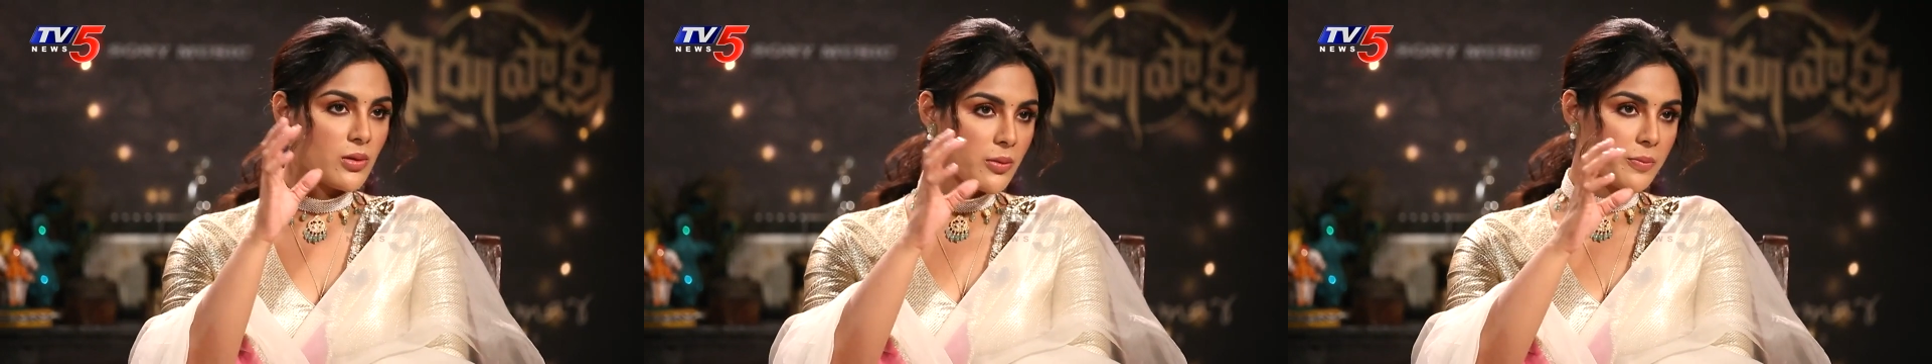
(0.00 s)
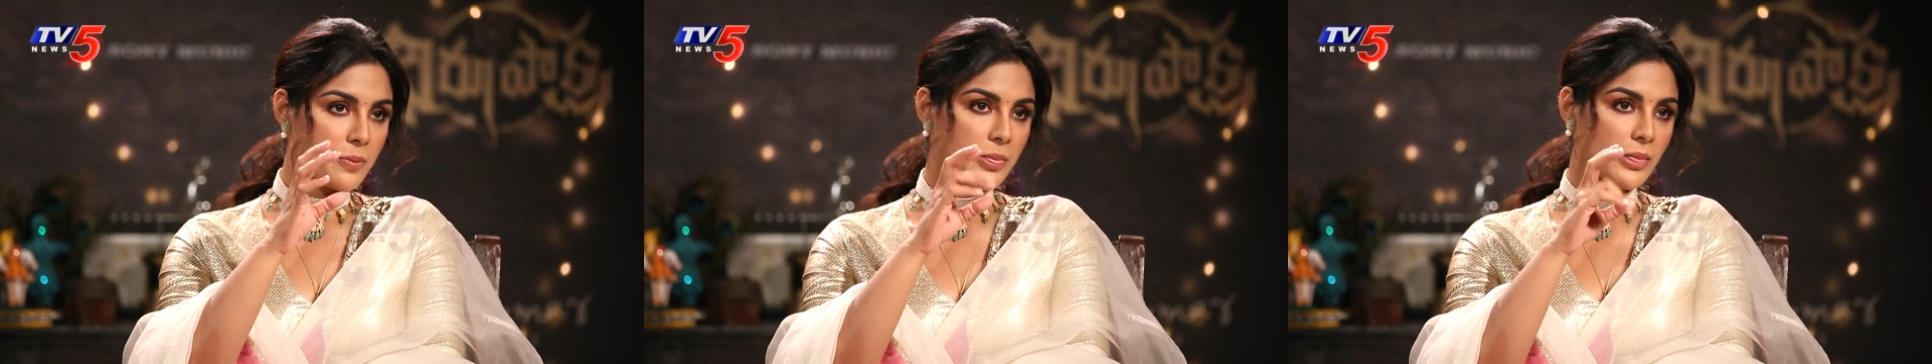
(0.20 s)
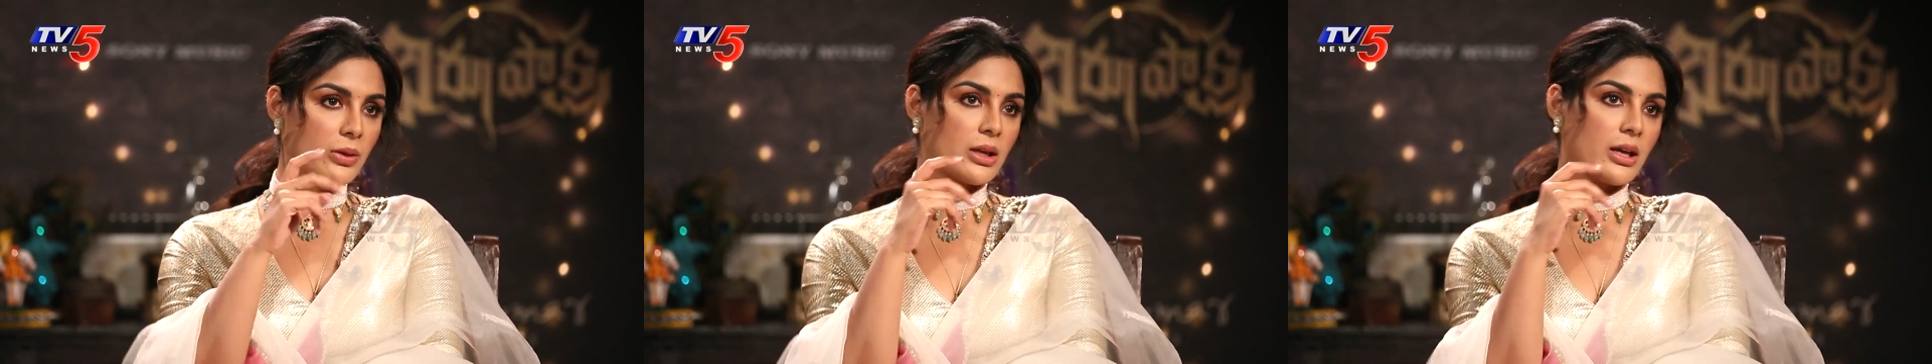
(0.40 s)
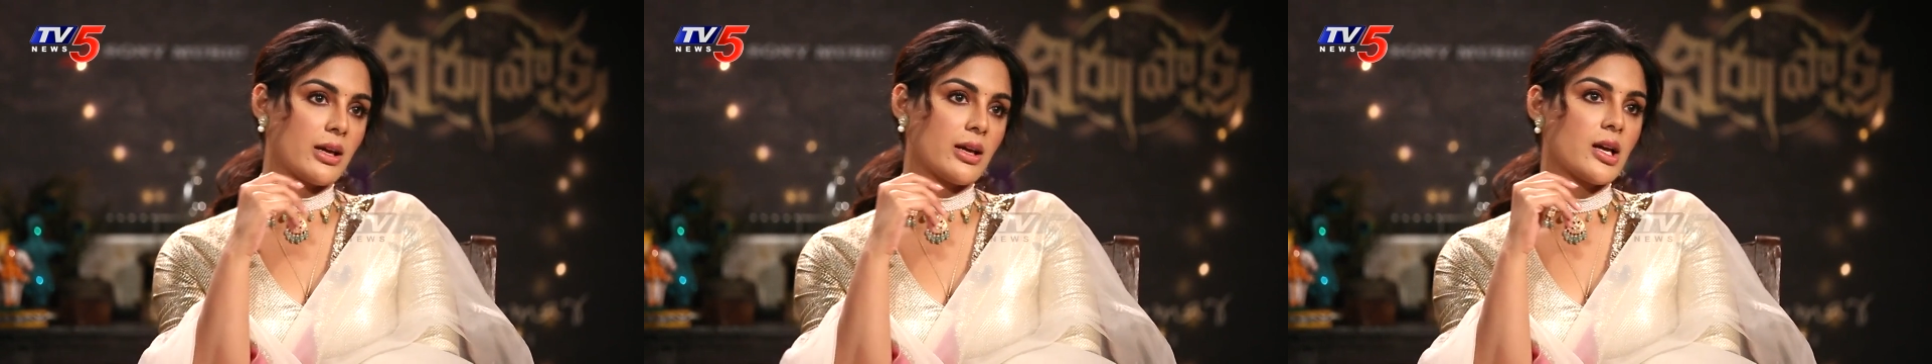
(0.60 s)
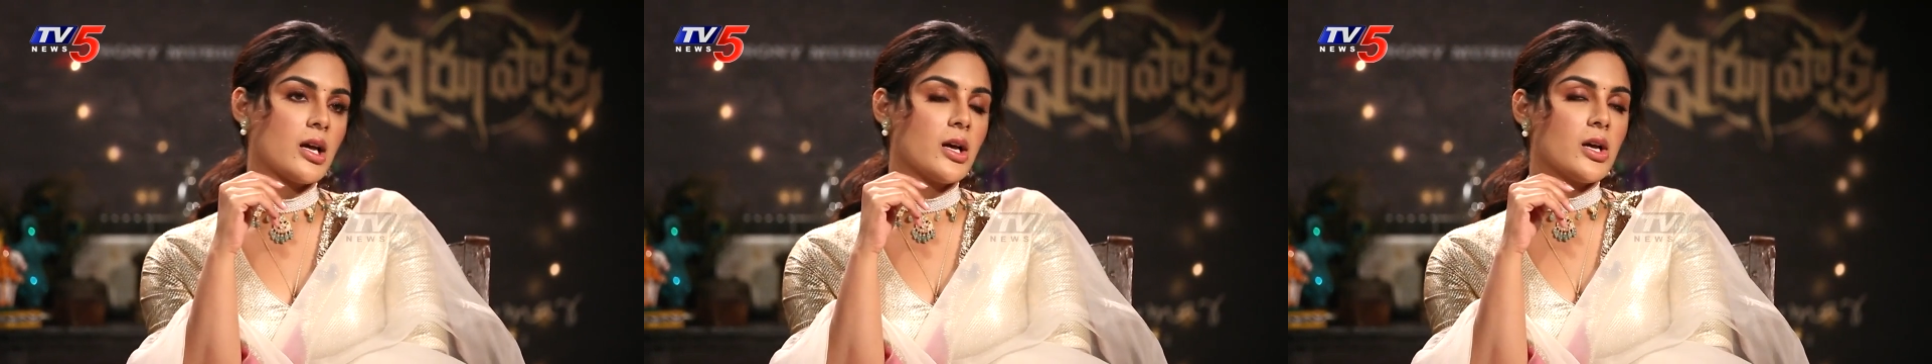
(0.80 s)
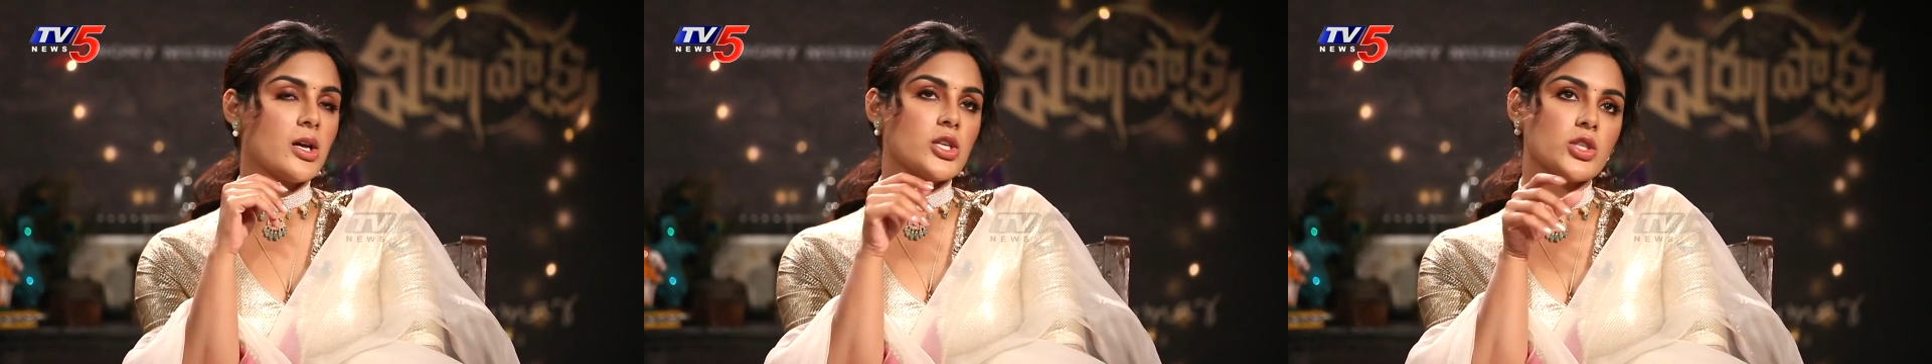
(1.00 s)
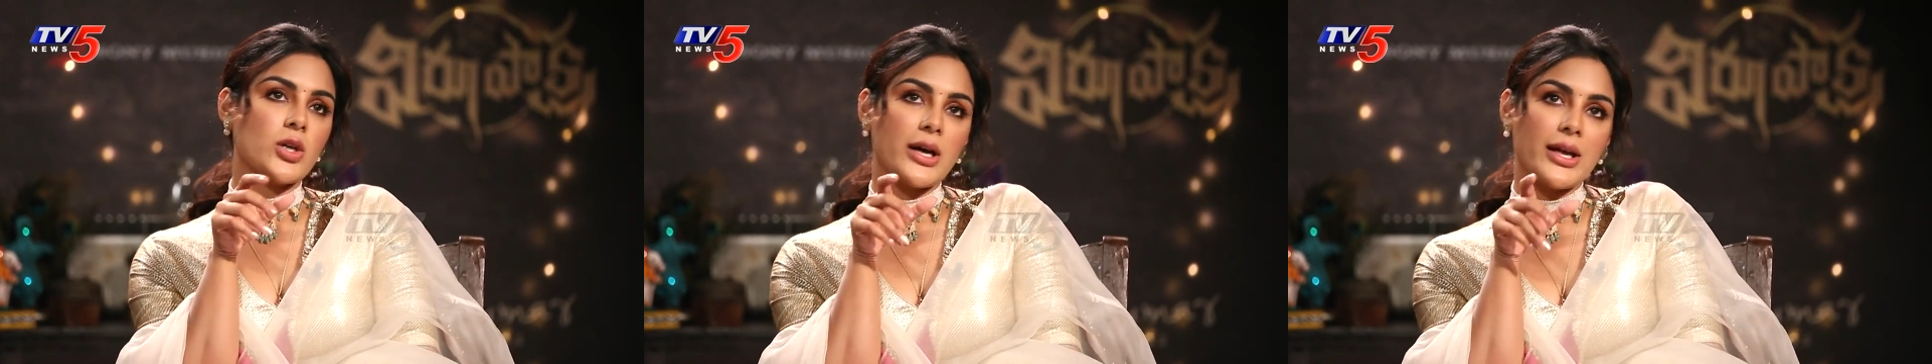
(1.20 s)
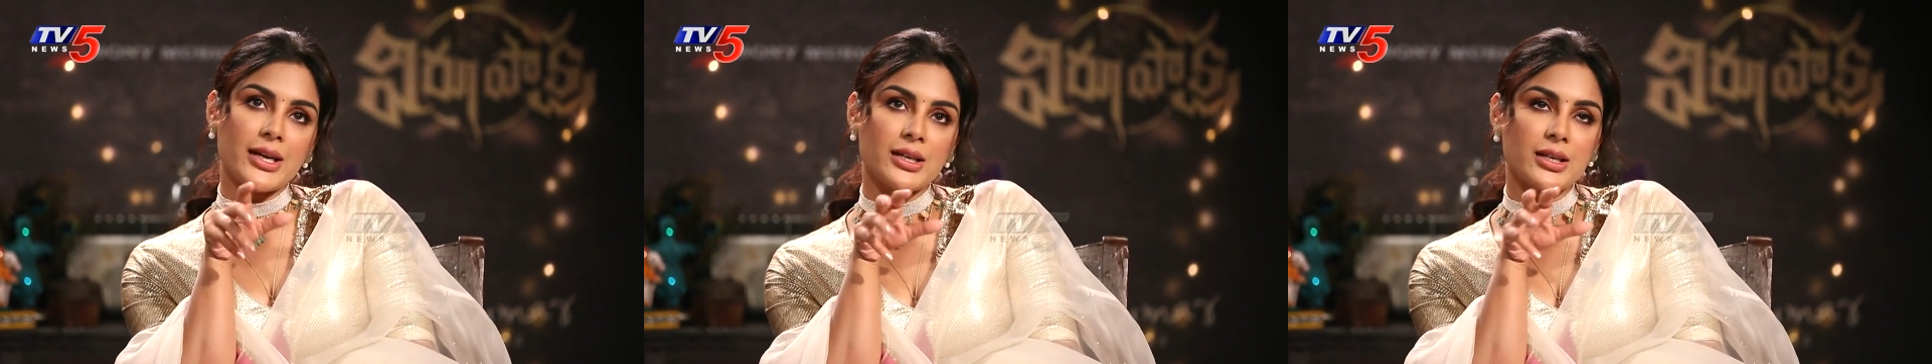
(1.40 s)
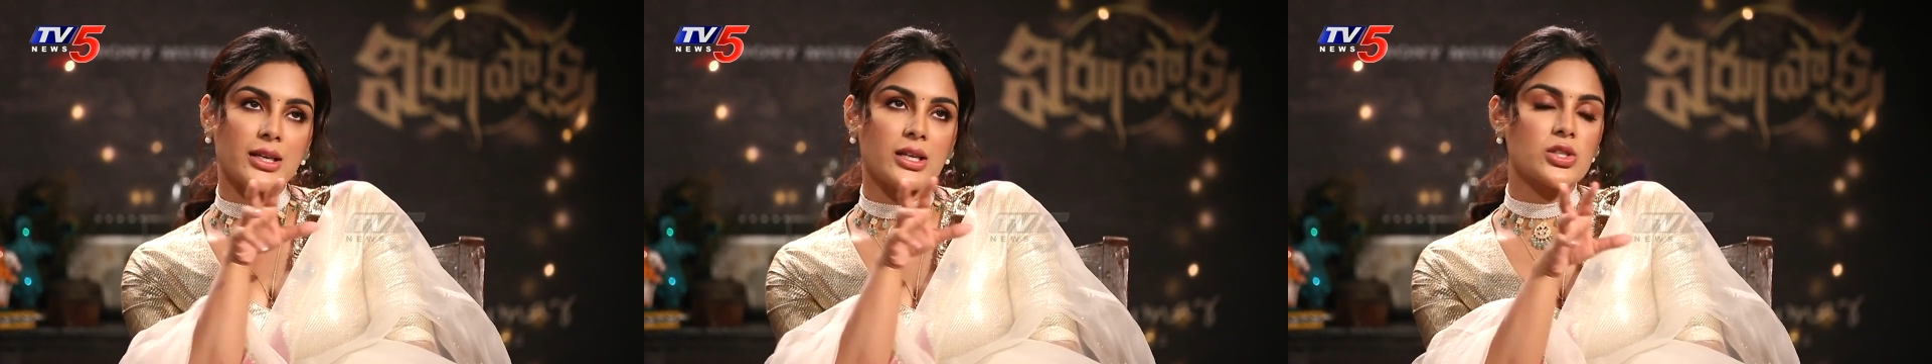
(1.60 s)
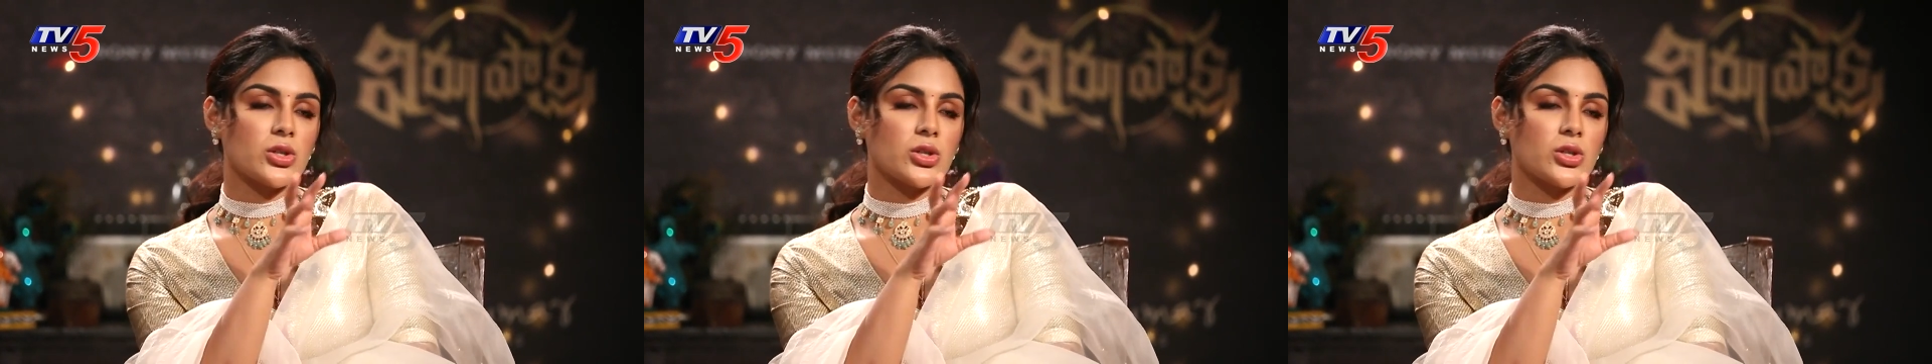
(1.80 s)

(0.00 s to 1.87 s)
Mm. Okay, so I entry